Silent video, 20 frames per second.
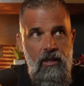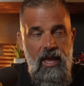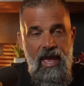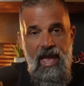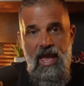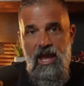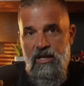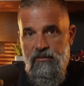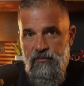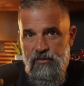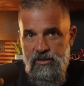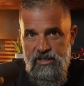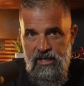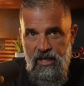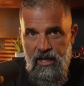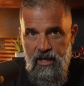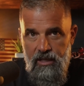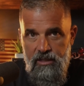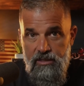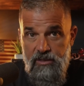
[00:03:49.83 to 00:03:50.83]

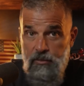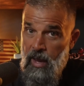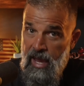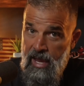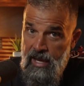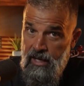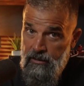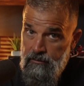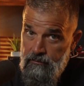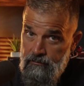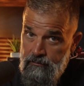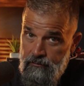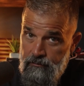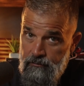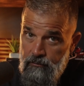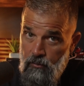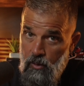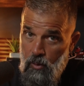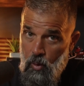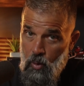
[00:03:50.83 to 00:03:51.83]
advertise pain
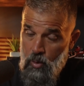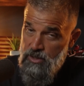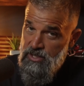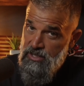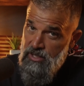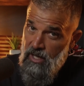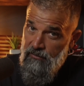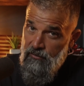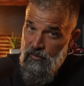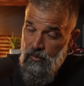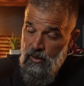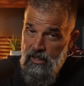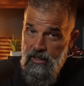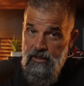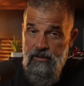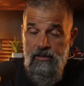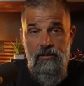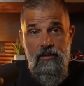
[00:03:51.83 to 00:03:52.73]
or suffering,